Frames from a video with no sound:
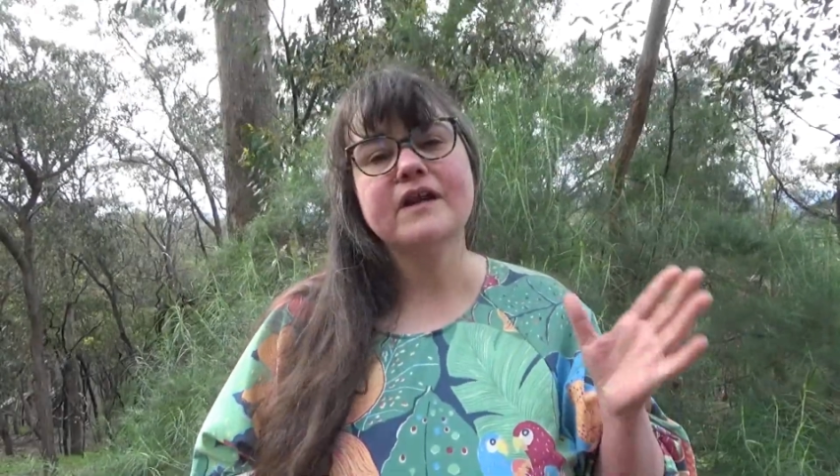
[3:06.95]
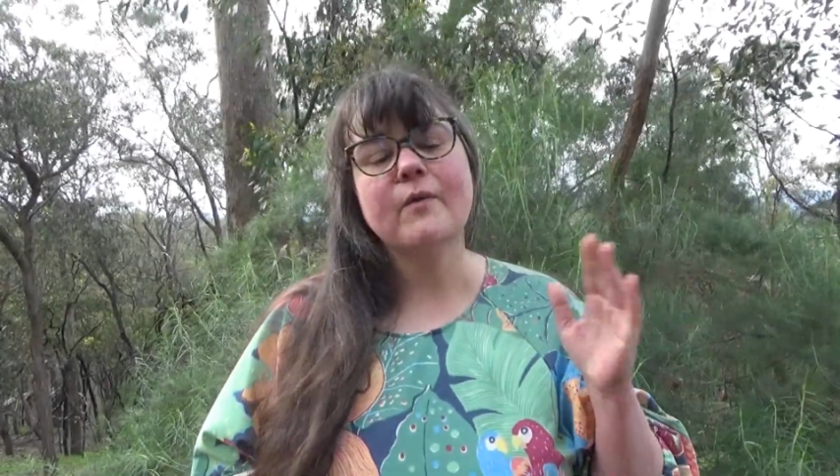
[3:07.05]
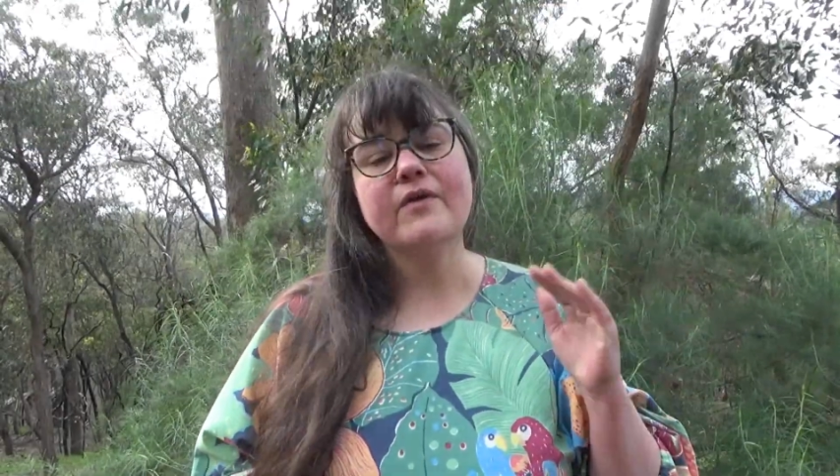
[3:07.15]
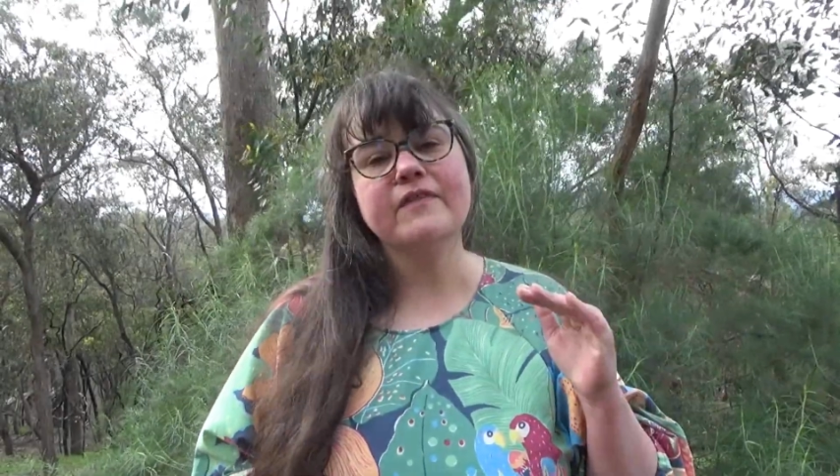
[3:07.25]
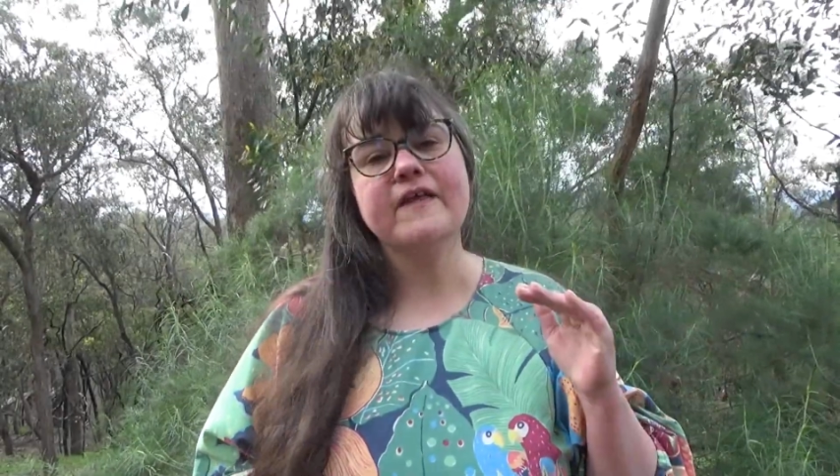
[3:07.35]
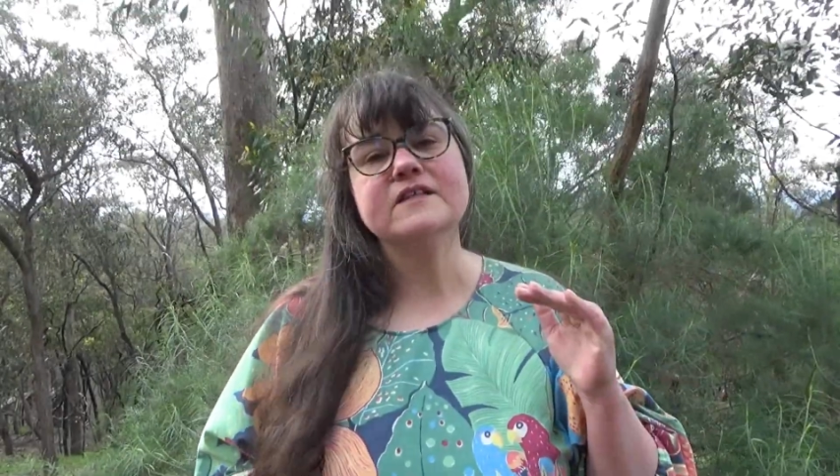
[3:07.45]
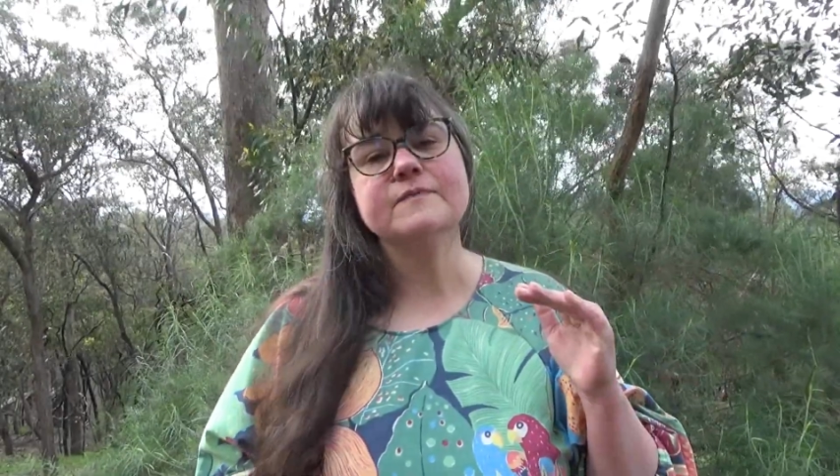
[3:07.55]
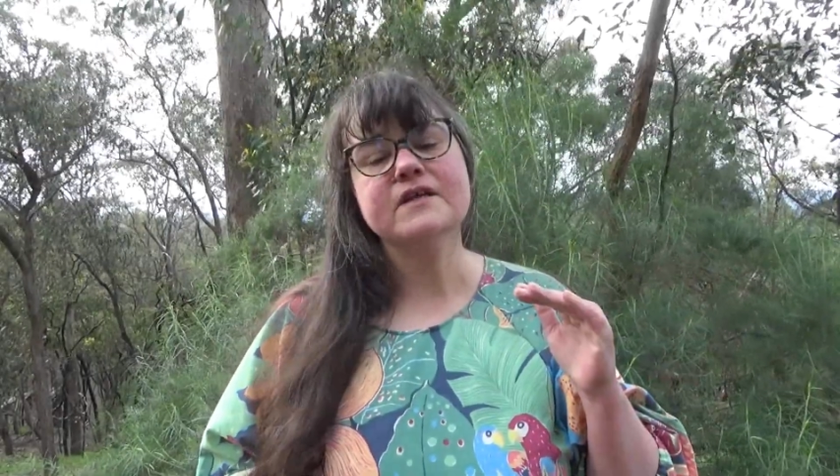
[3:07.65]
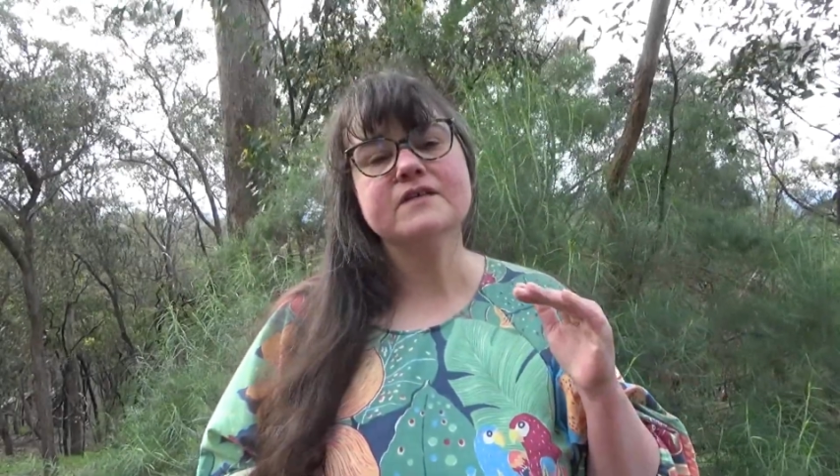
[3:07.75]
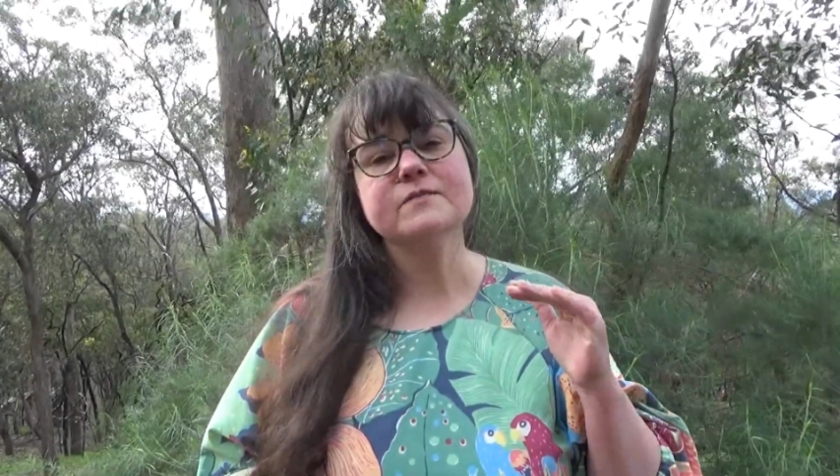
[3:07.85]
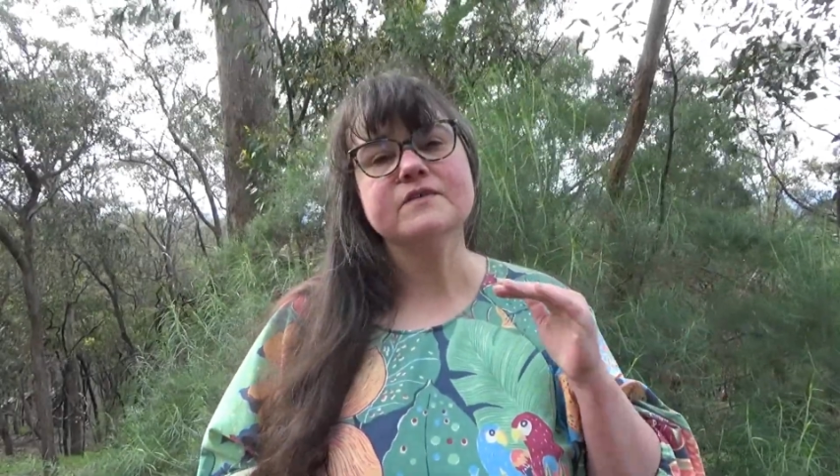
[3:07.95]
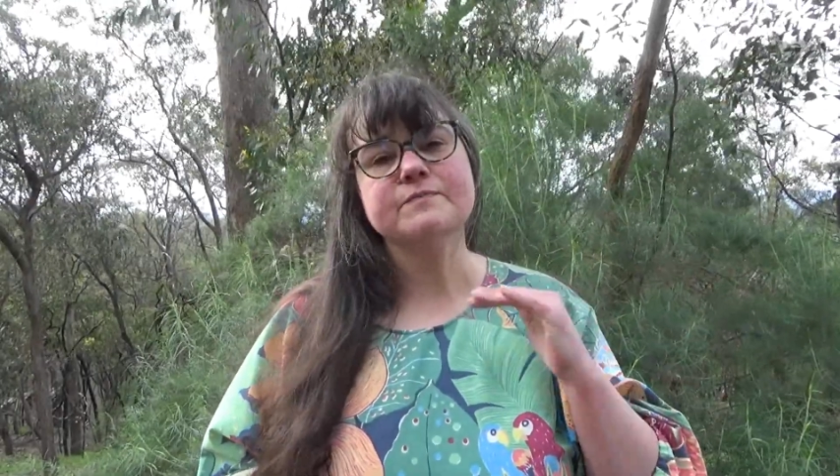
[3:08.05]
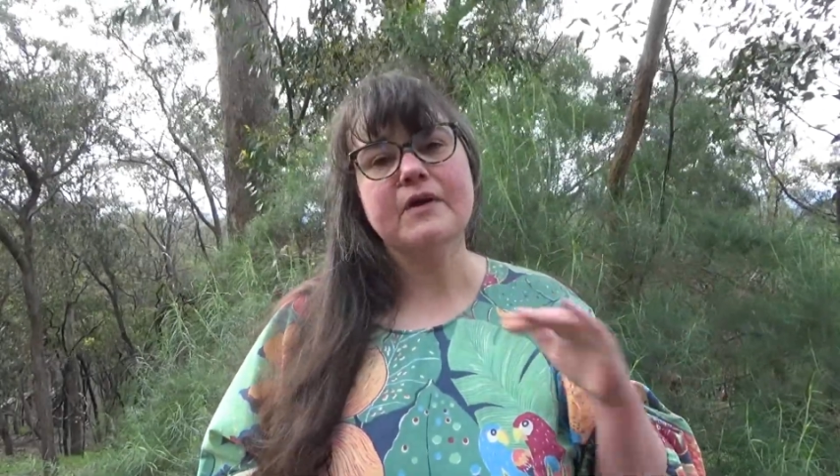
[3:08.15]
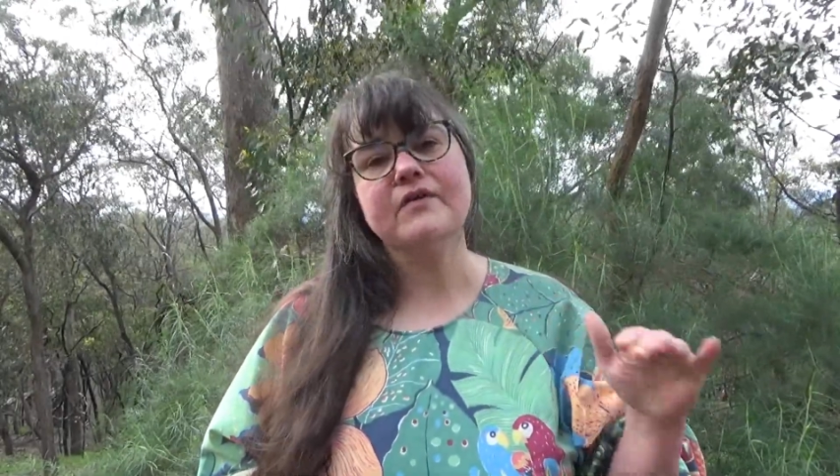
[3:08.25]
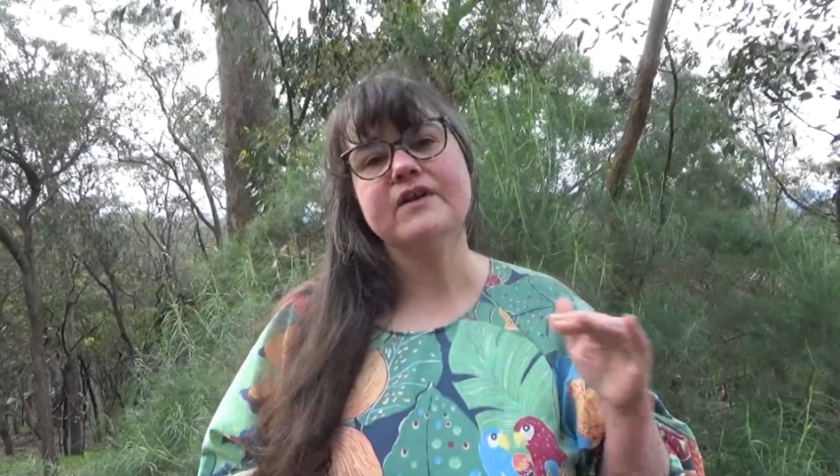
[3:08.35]
Now, whether that's because it was
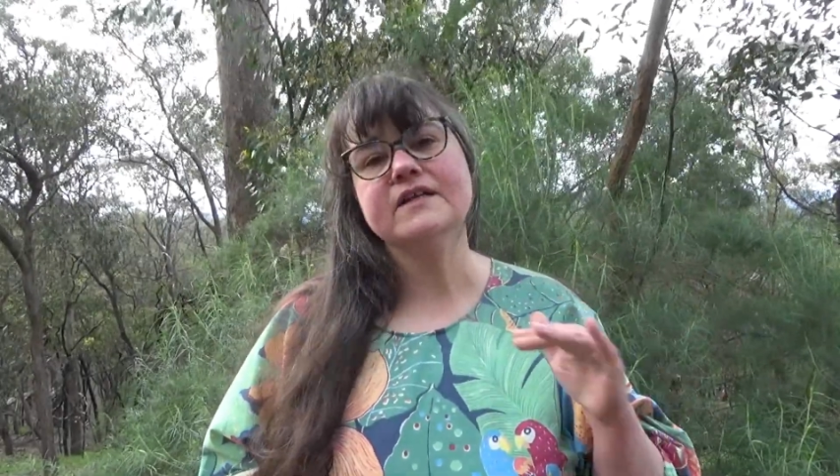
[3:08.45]
buried